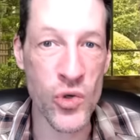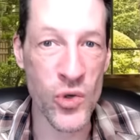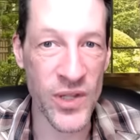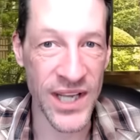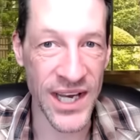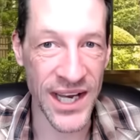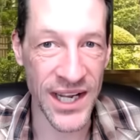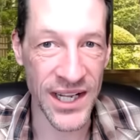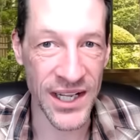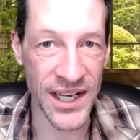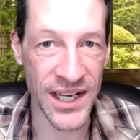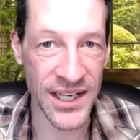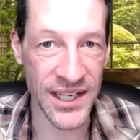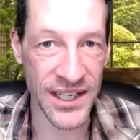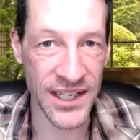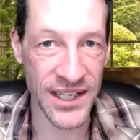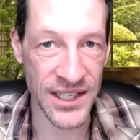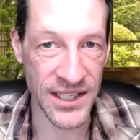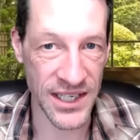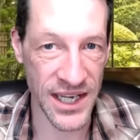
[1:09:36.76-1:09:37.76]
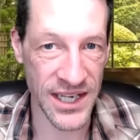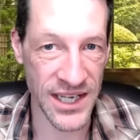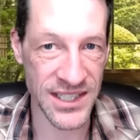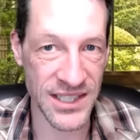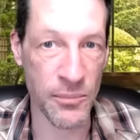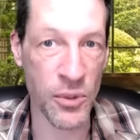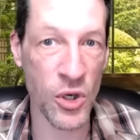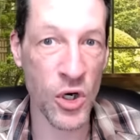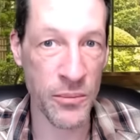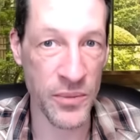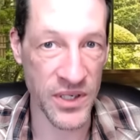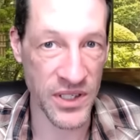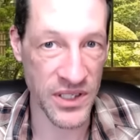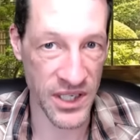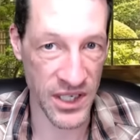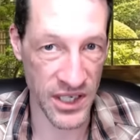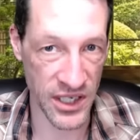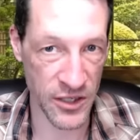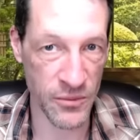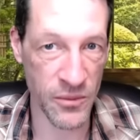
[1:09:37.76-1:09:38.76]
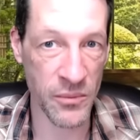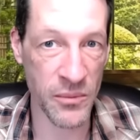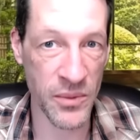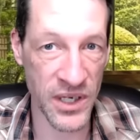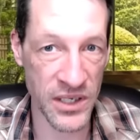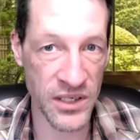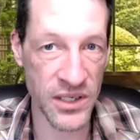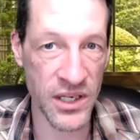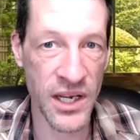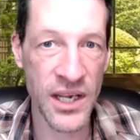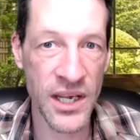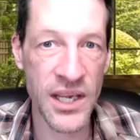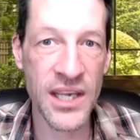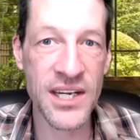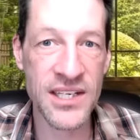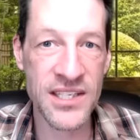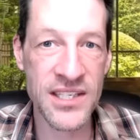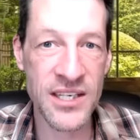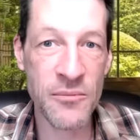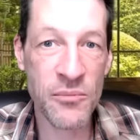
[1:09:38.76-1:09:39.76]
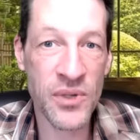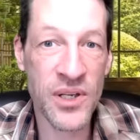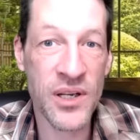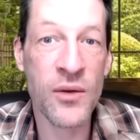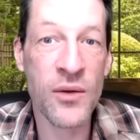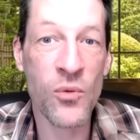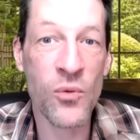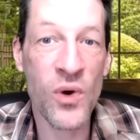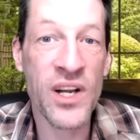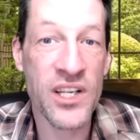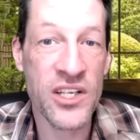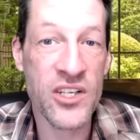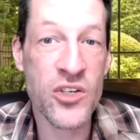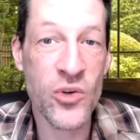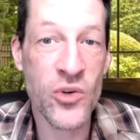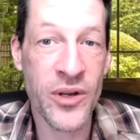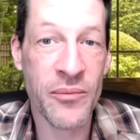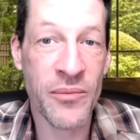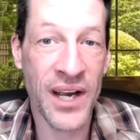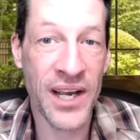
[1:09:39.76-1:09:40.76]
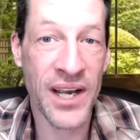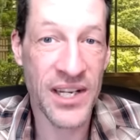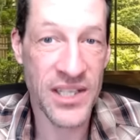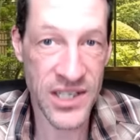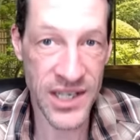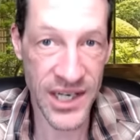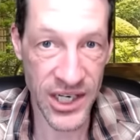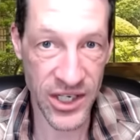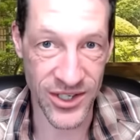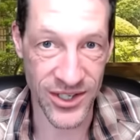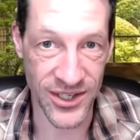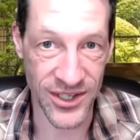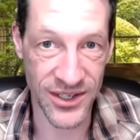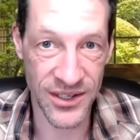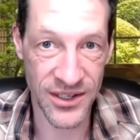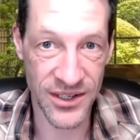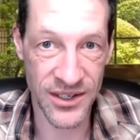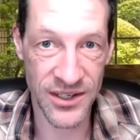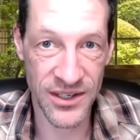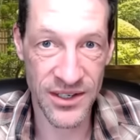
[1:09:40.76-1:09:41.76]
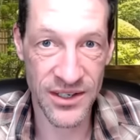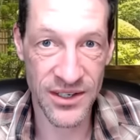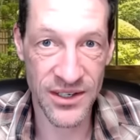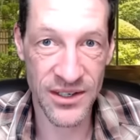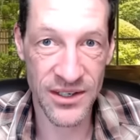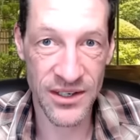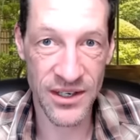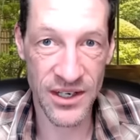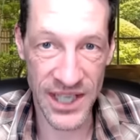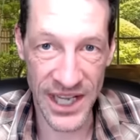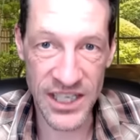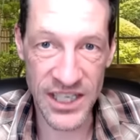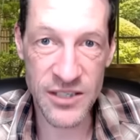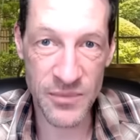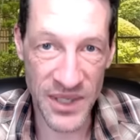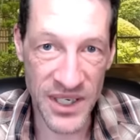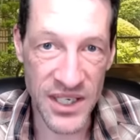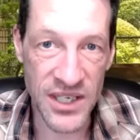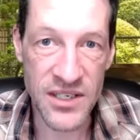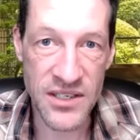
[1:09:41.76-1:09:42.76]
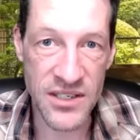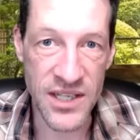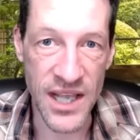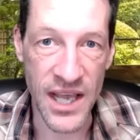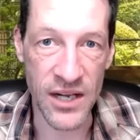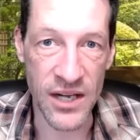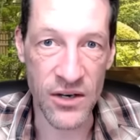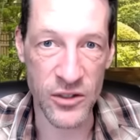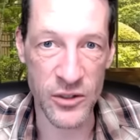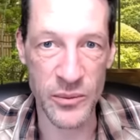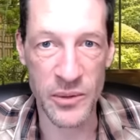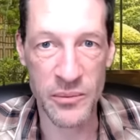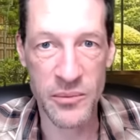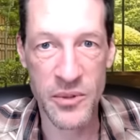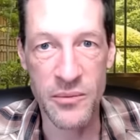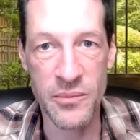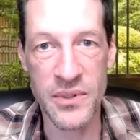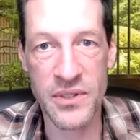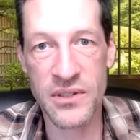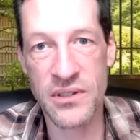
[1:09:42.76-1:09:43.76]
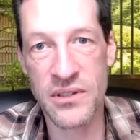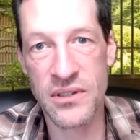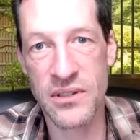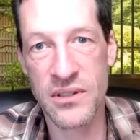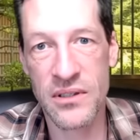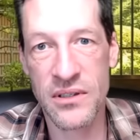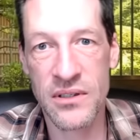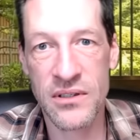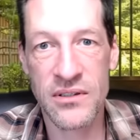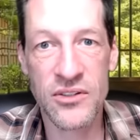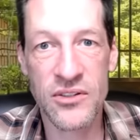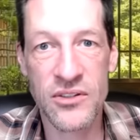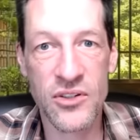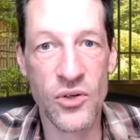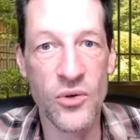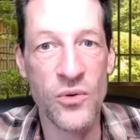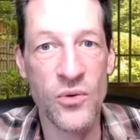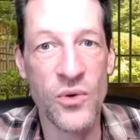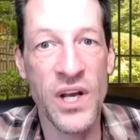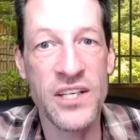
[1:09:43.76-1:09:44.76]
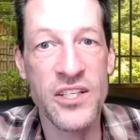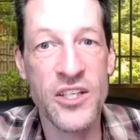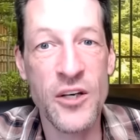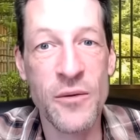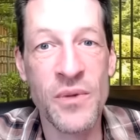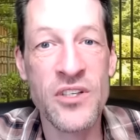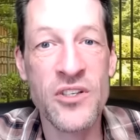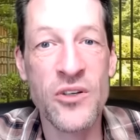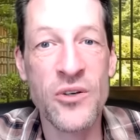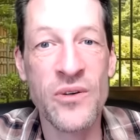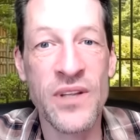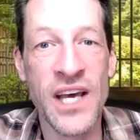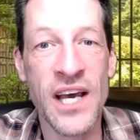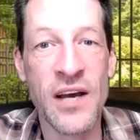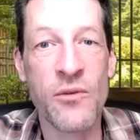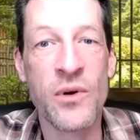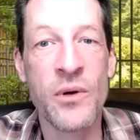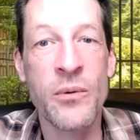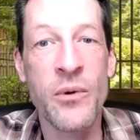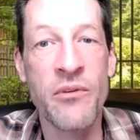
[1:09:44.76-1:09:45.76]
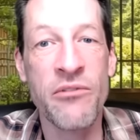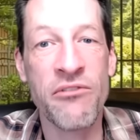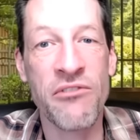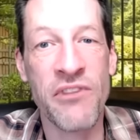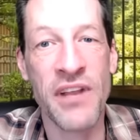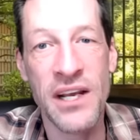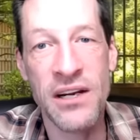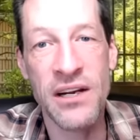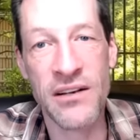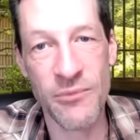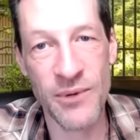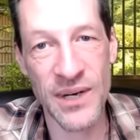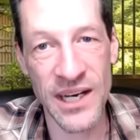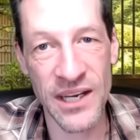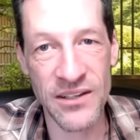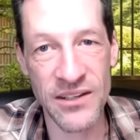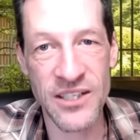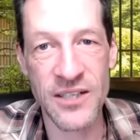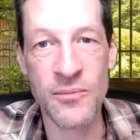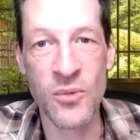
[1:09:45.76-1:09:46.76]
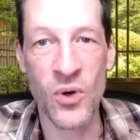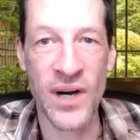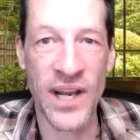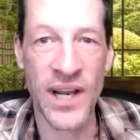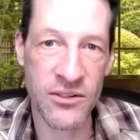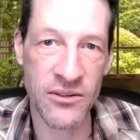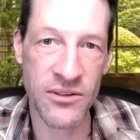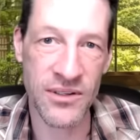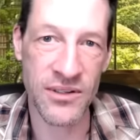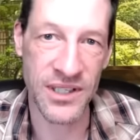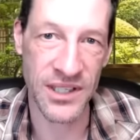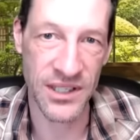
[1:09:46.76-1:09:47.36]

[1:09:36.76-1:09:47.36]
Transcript: that, like it, it's a purpose that a human being. It is simply what it's doing by its nature, and that to me is that ultimate purpose. So, as humans do that, we reflect reality more accurately.